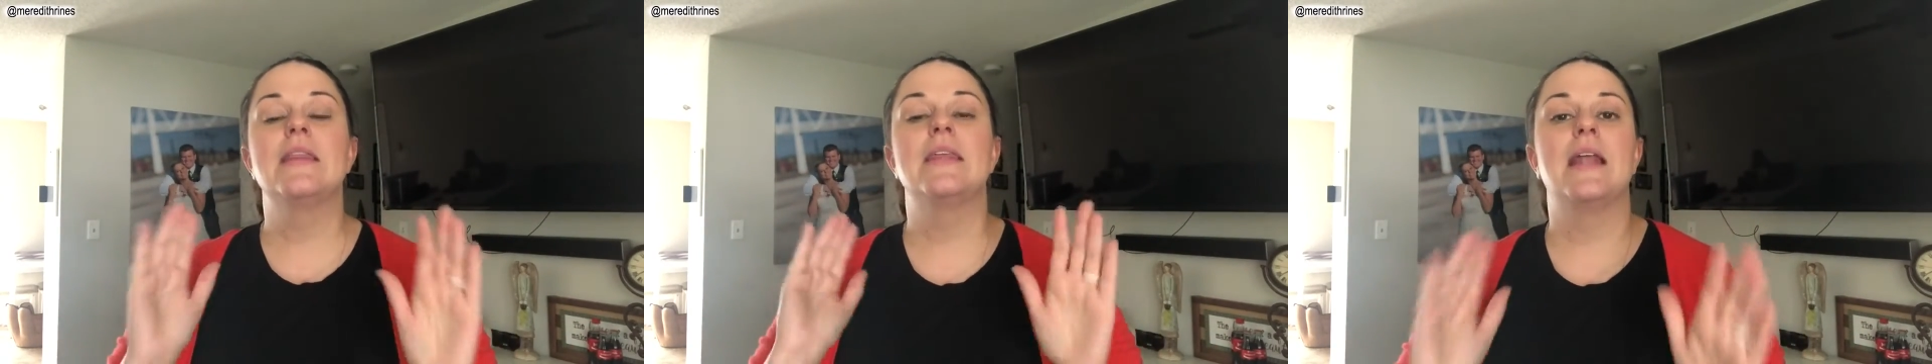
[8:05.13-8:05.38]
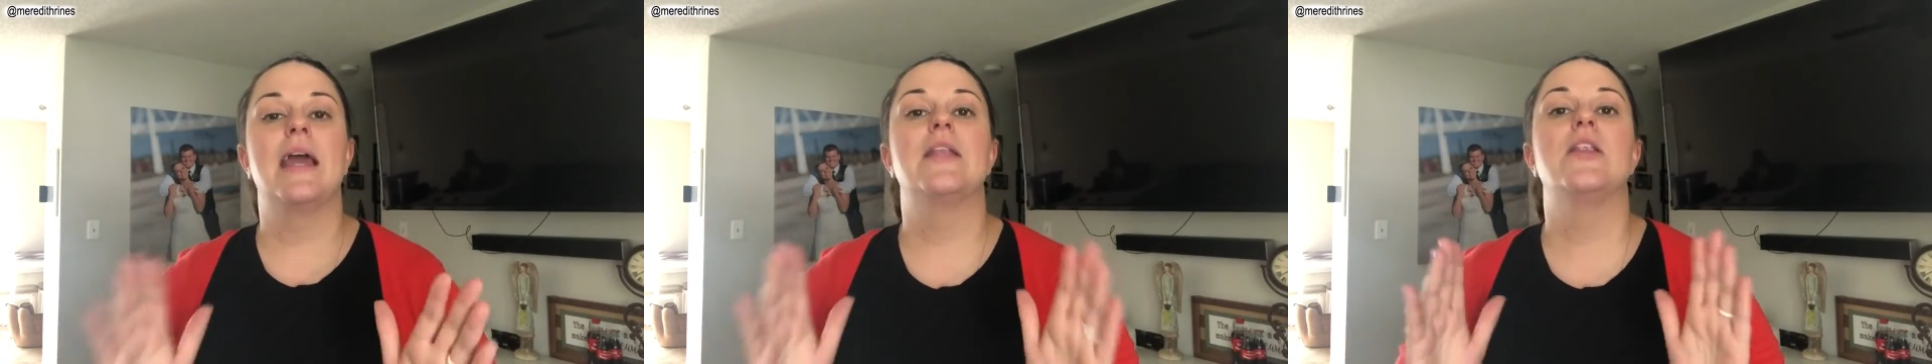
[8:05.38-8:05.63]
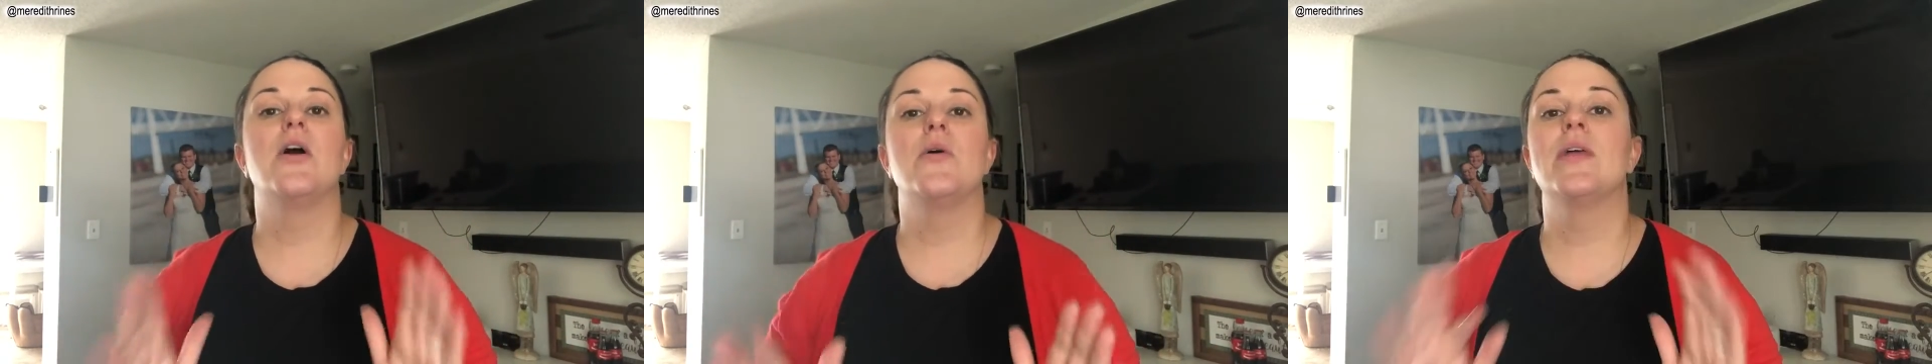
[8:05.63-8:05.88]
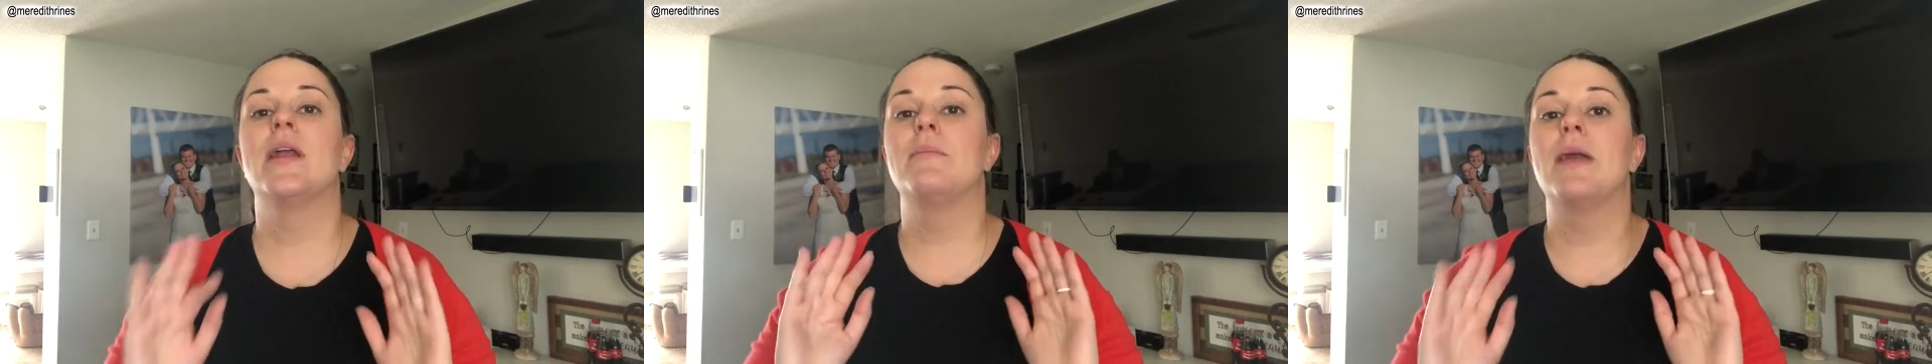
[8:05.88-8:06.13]
then I know
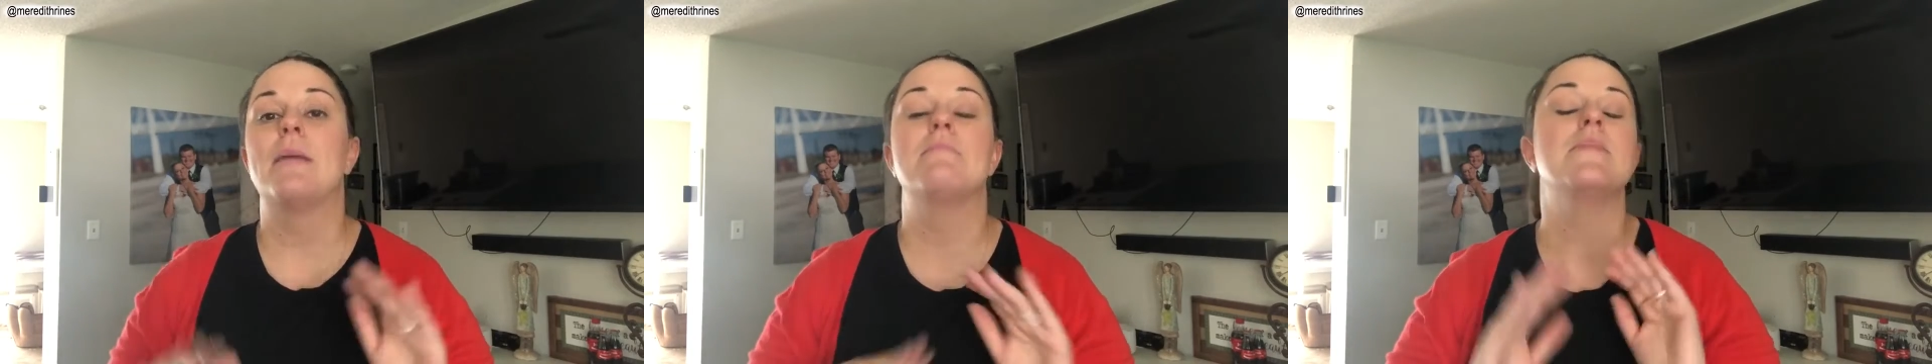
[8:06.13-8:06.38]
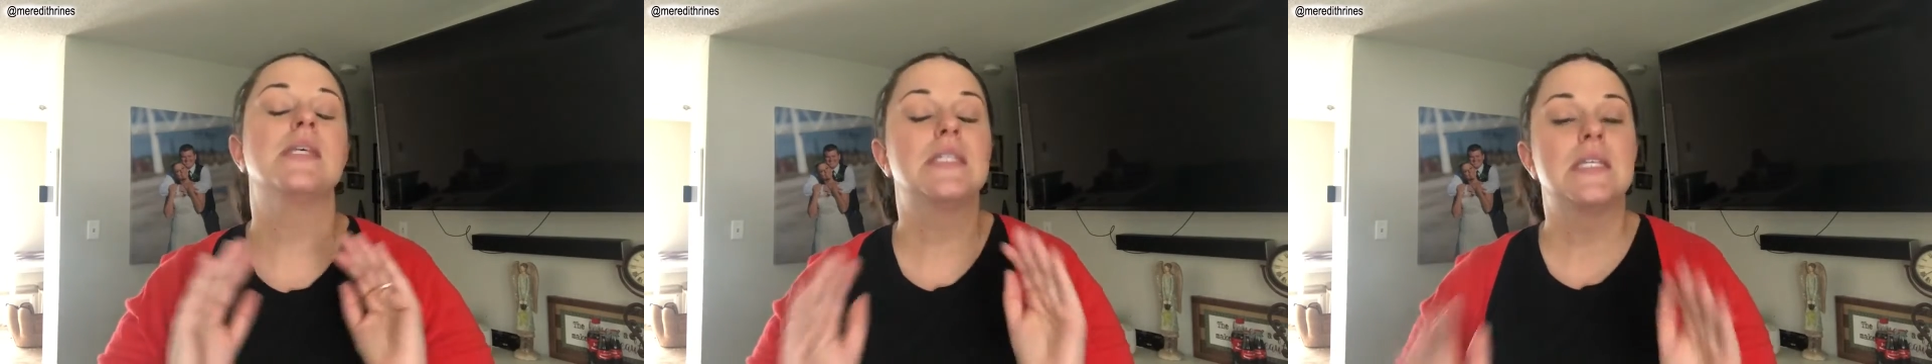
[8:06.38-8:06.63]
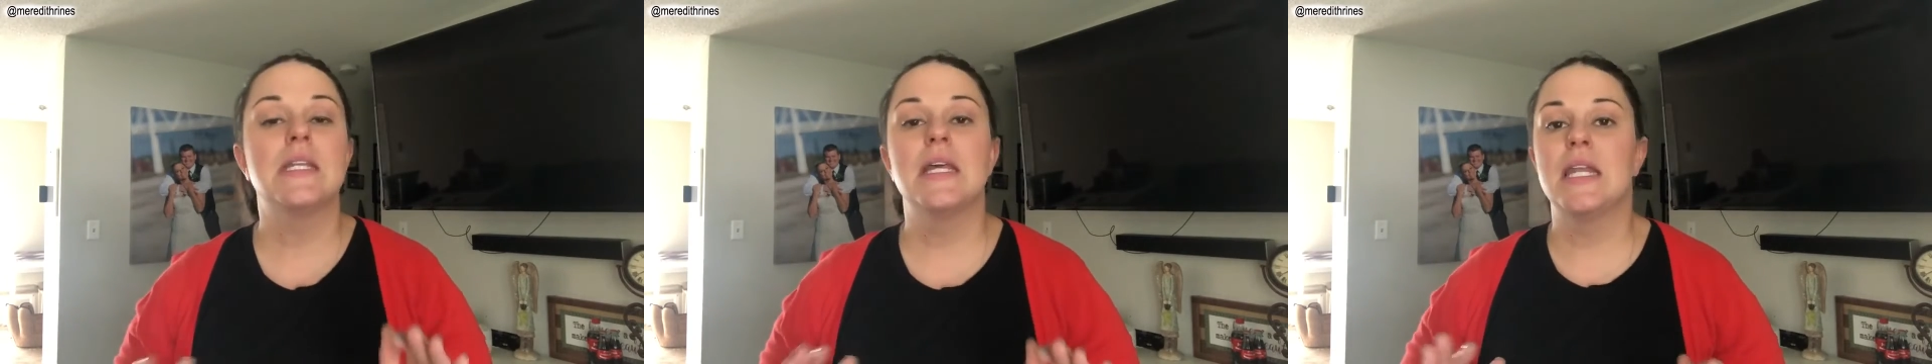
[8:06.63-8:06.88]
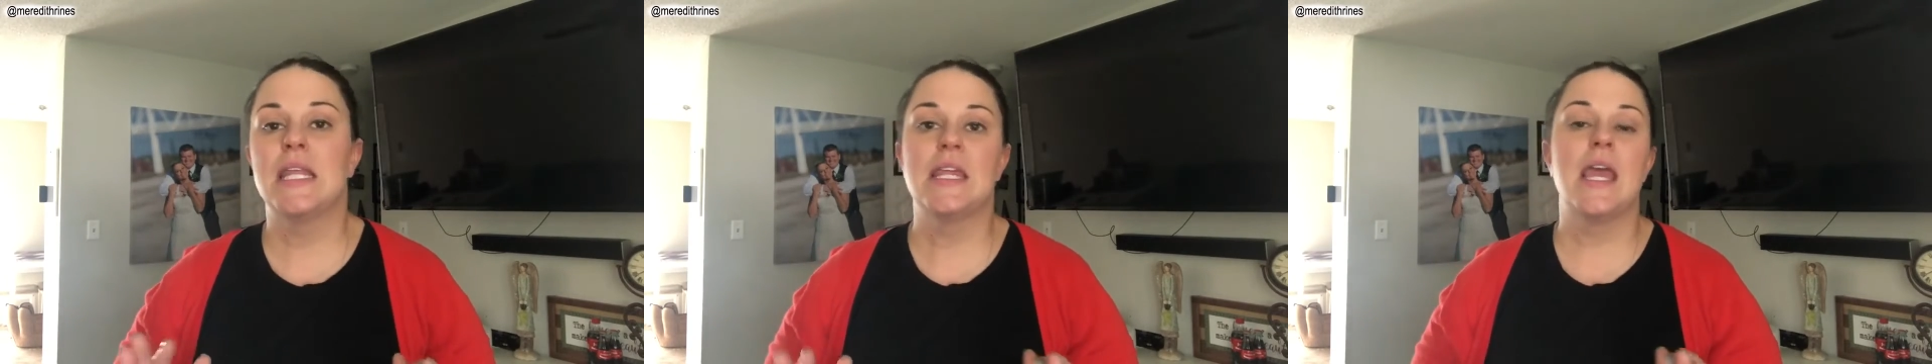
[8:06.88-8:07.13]
that I'm not missing
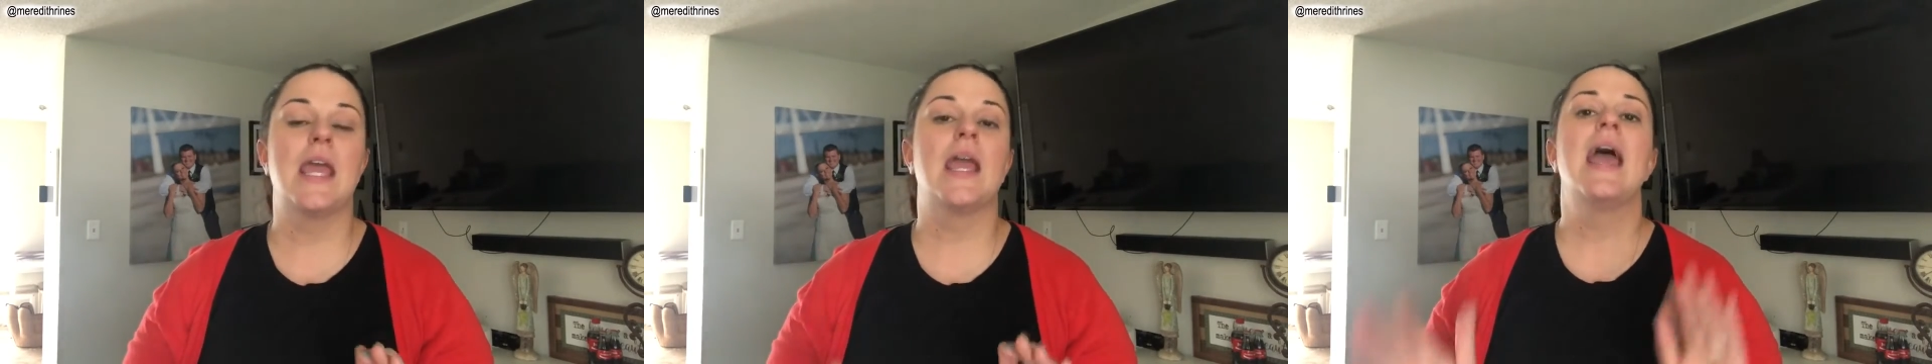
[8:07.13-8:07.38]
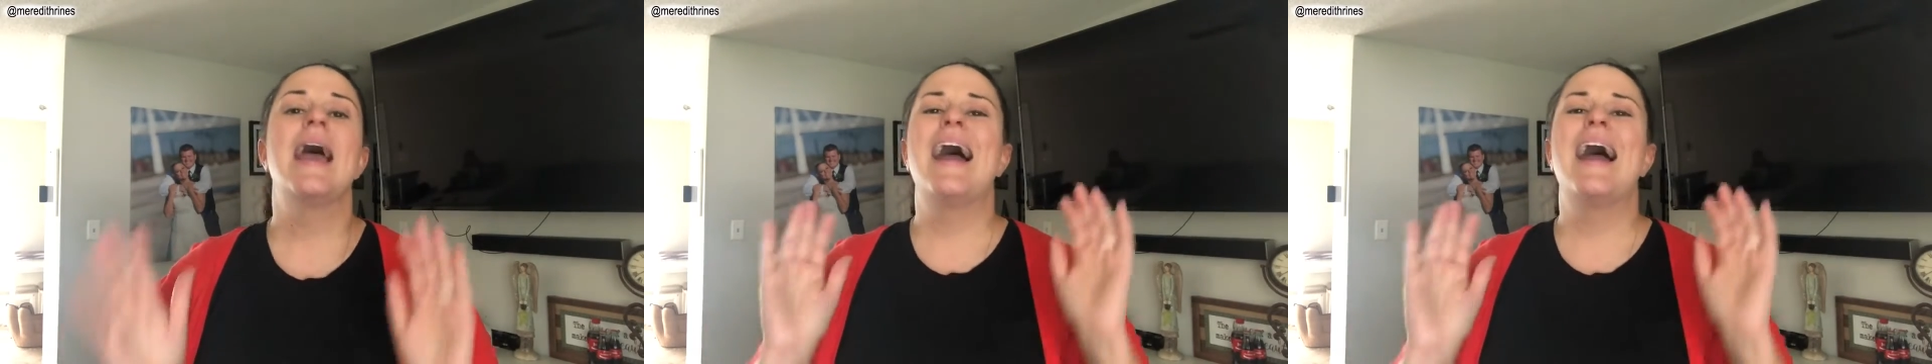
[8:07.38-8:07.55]
anything.